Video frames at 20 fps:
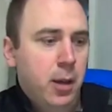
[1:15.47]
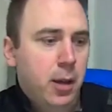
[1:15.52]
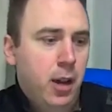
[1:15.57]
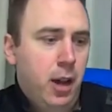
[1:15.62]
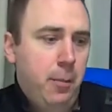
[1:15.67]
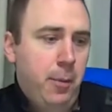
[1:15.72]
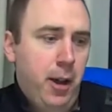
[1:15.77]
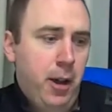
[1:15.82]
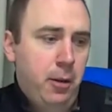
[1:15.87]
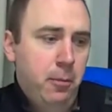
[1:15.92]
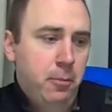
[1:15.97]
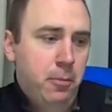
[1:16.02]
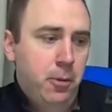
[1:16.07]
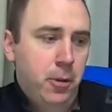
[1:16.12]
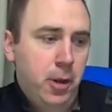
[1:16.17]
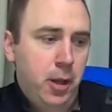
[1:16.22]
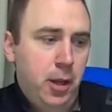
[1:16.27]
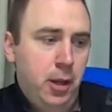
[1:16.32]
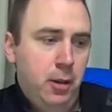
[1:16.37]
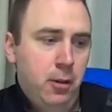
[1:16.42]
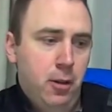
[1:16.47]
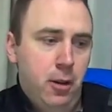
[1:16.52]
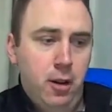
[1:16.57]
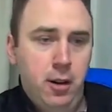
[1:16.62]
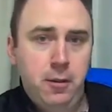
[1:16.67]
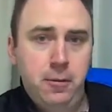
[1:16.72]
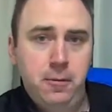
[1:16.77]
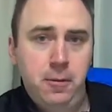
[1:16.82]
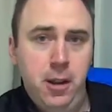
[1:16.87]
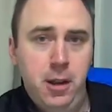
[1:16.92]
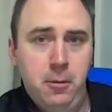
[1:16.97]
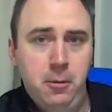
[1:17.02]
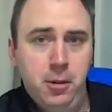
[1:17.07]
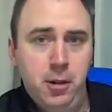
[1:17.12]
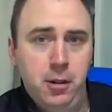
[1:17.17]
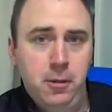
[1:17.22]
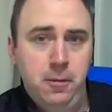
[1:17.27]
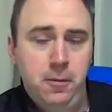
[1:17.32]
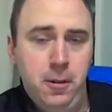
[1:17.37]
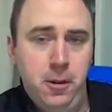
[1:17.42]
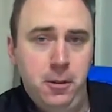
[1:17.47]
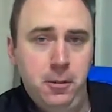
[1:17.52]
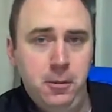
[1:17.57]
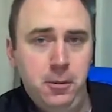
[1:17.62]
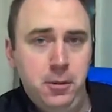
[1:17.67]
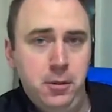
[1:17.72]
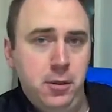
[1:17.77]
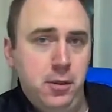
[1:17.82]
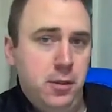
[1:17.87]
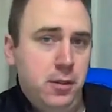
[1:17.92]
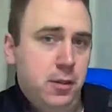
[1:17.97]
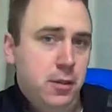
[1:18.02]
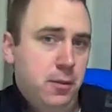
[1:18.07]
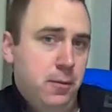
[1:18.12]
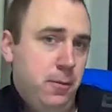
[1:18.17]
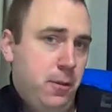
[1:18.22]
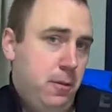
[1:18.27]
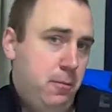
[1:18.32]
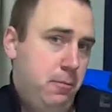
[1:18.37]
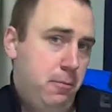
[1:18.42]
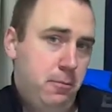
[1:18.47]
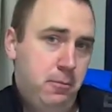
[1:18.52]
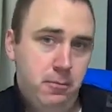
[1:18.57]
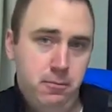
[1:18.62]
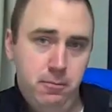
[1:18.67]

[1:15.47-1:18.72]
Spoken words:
about bringing off-network phones from